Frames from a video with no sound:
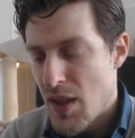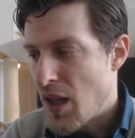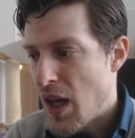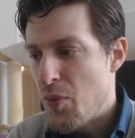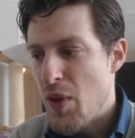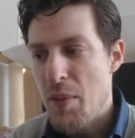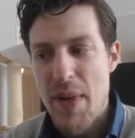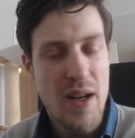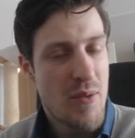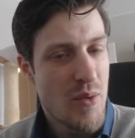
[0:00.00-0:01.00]
I'm really
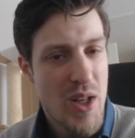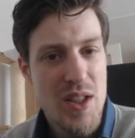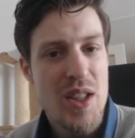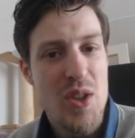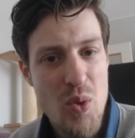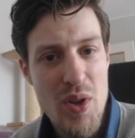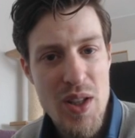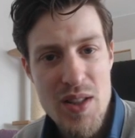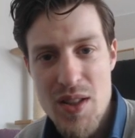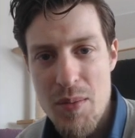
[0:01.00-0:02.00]
bad at writing and
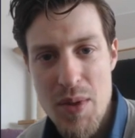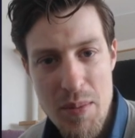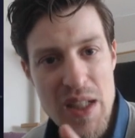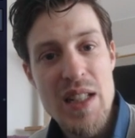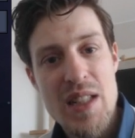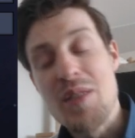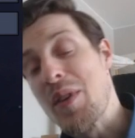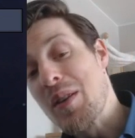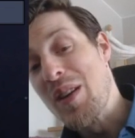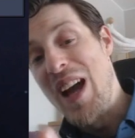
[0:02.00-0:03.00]
talking at the same time, at least if
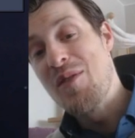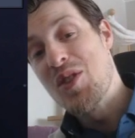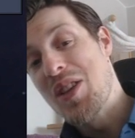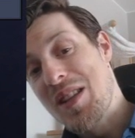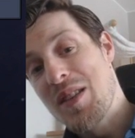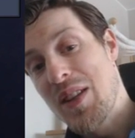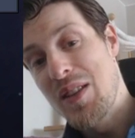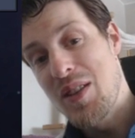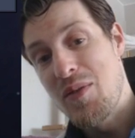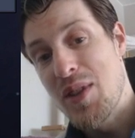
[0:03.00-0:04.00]
I have to say
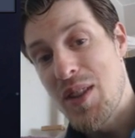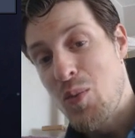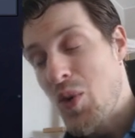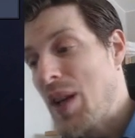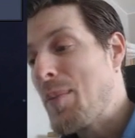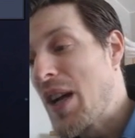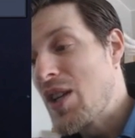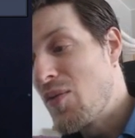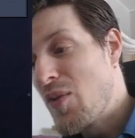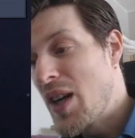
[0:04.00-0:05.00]
something different than what I'm
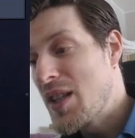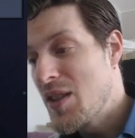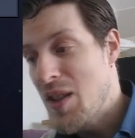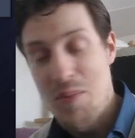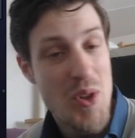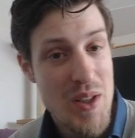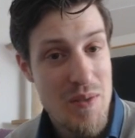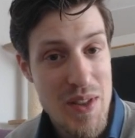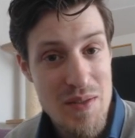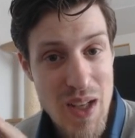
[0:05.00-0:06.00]
actually writing, so
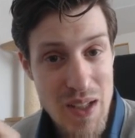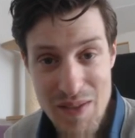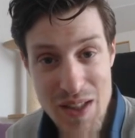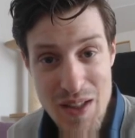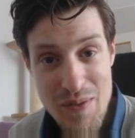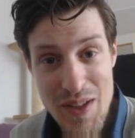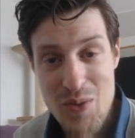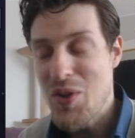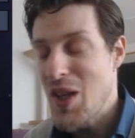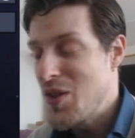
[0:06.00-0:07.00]
I didn't even
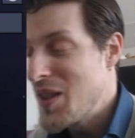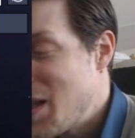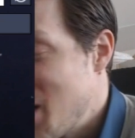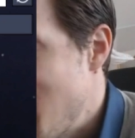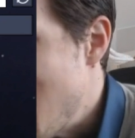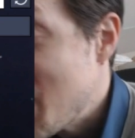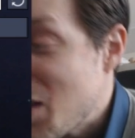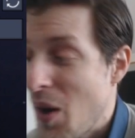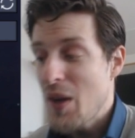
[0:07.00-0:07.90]
try to intend that. So I'm gonna